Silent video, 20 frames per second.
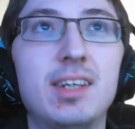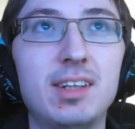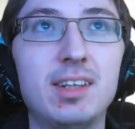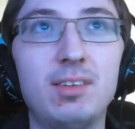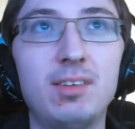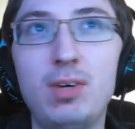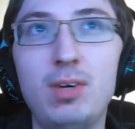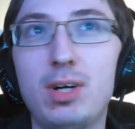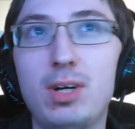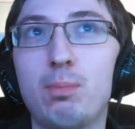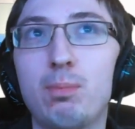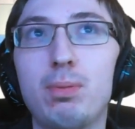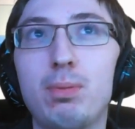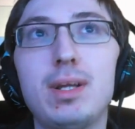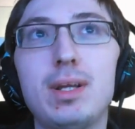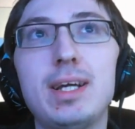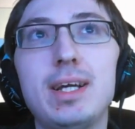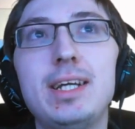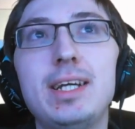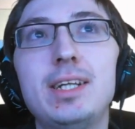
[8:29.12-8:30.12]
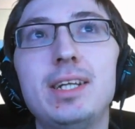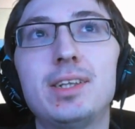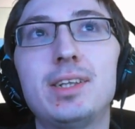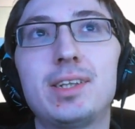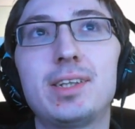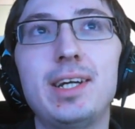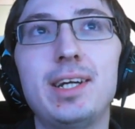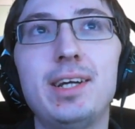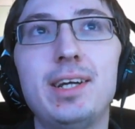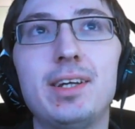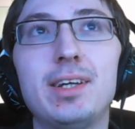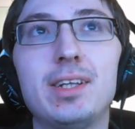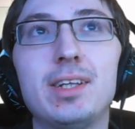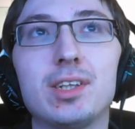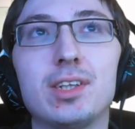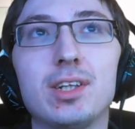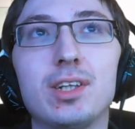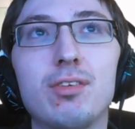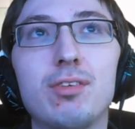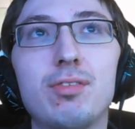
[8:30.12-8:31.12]
Well, plain sailing
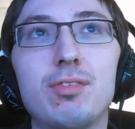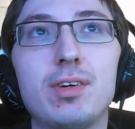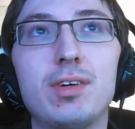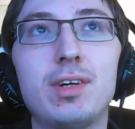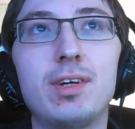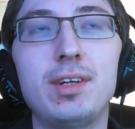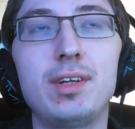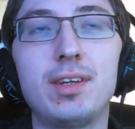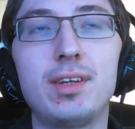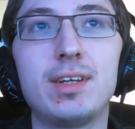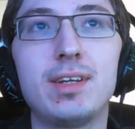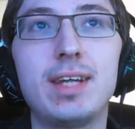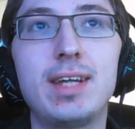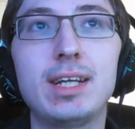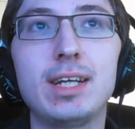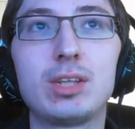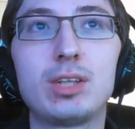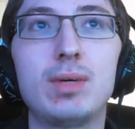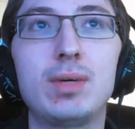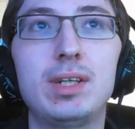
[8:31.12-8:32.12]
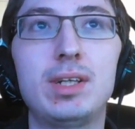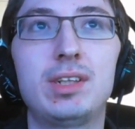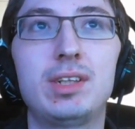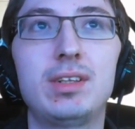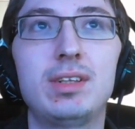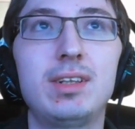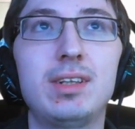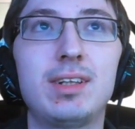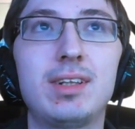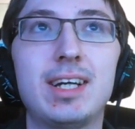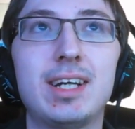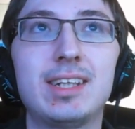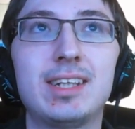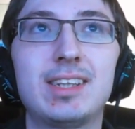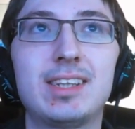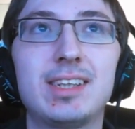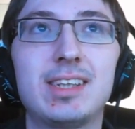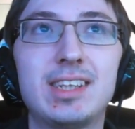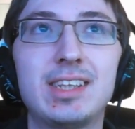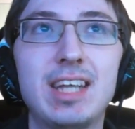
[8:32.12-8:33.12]
so far. The next question gets
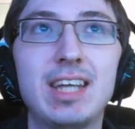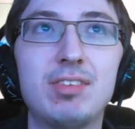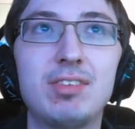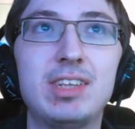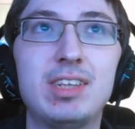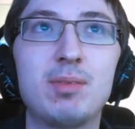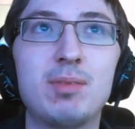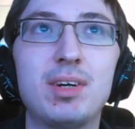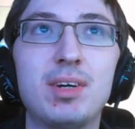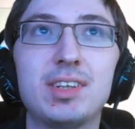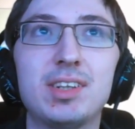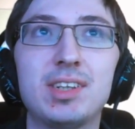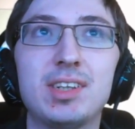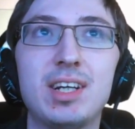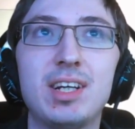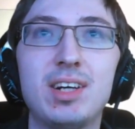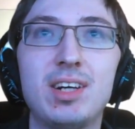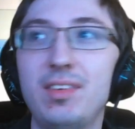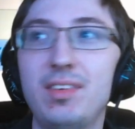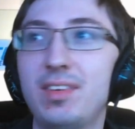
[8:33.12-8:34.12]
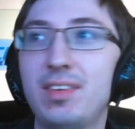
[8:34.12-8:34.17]
to 70 miles an hour.